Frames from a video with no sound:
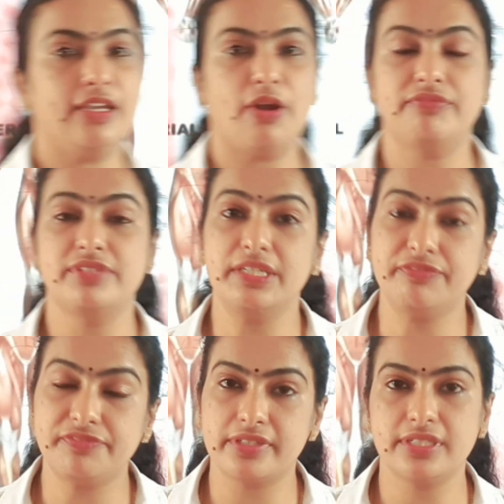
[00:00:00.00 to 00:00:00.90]
of
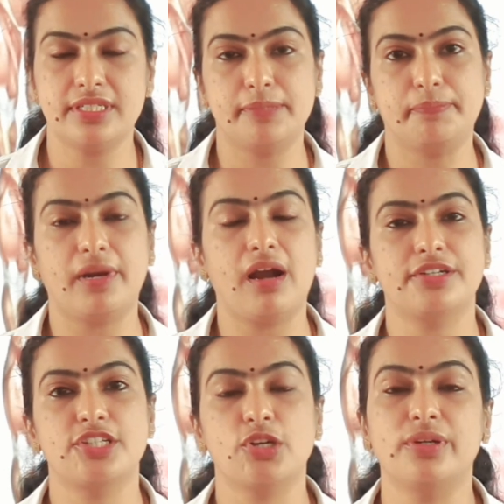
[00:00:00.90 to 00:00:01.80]
different
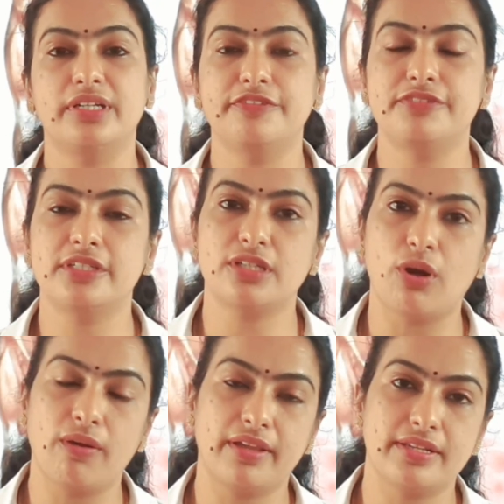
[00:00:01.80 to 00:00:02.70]
parts or different
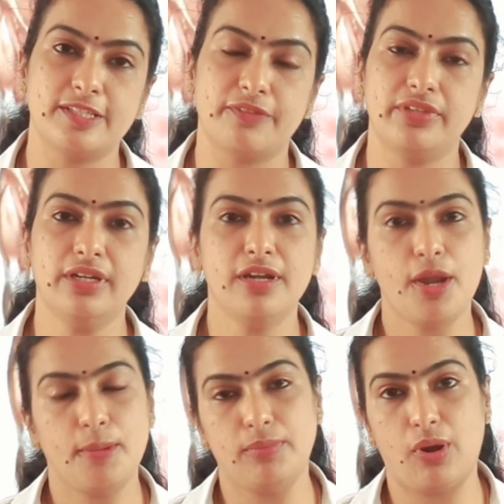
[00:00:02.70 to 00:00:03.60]
organs of the
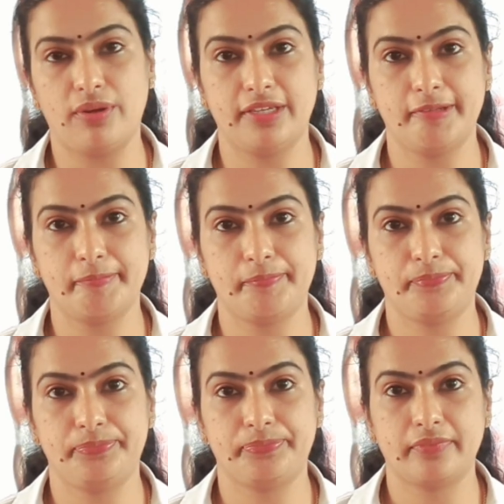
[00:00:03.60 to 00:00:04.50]
body.
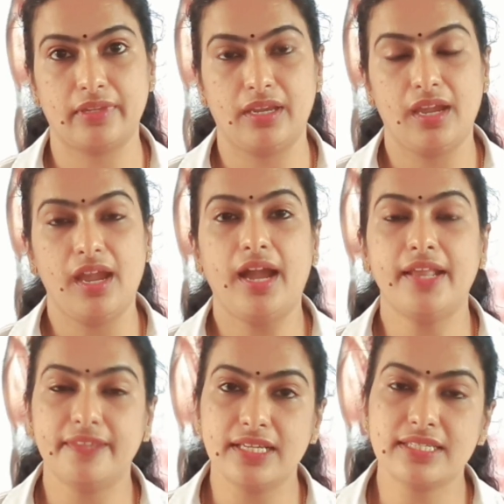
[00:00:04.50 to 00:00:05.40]

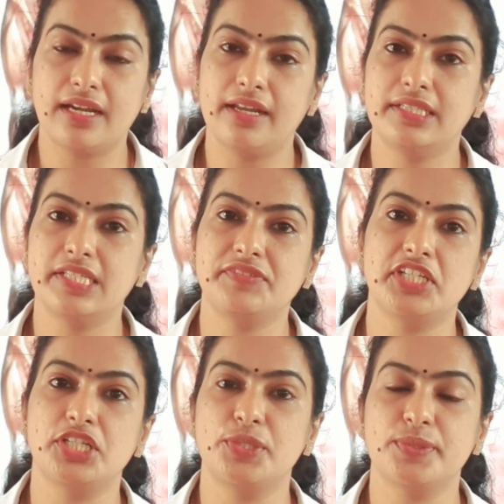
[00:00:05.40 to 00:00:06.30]
And these connective
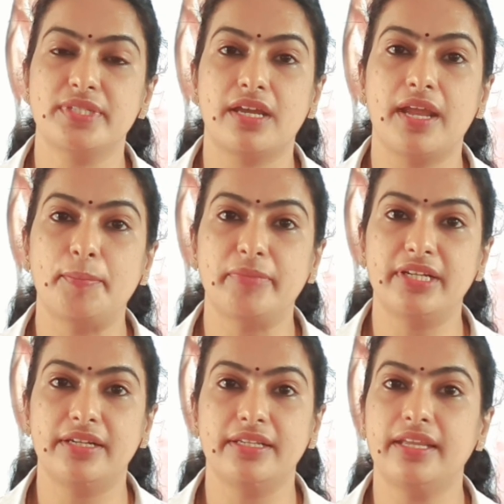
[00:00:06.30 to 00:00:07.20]
tissues are
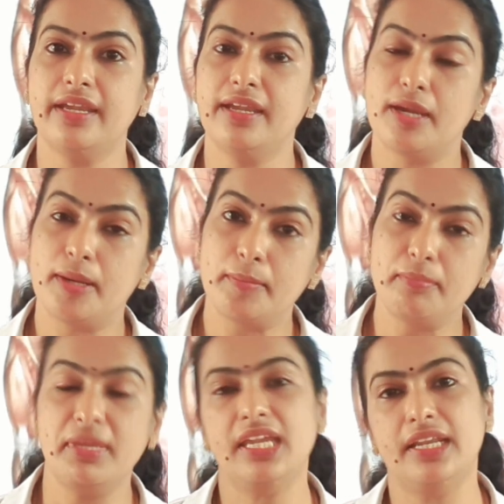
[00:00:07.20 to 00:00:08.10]
embedded in a
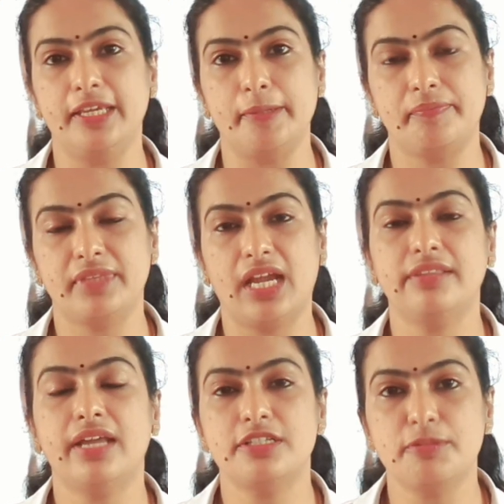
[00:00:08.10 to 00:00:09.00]
medium, and
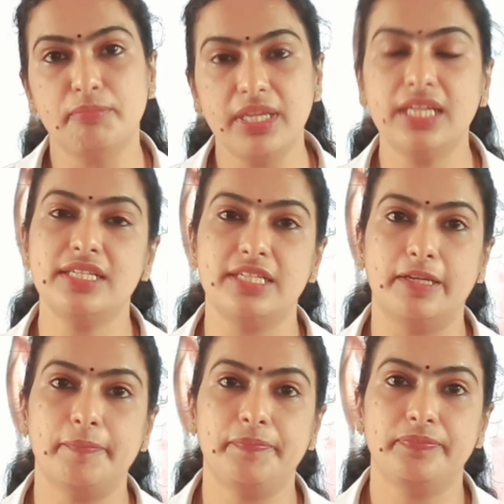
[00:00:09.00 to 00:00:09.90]
that
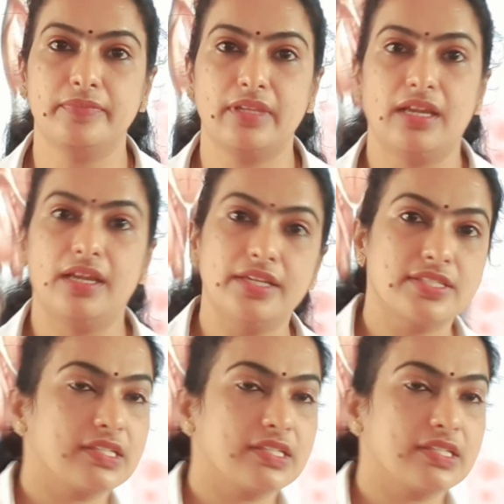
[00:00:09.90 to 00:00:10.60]
medium is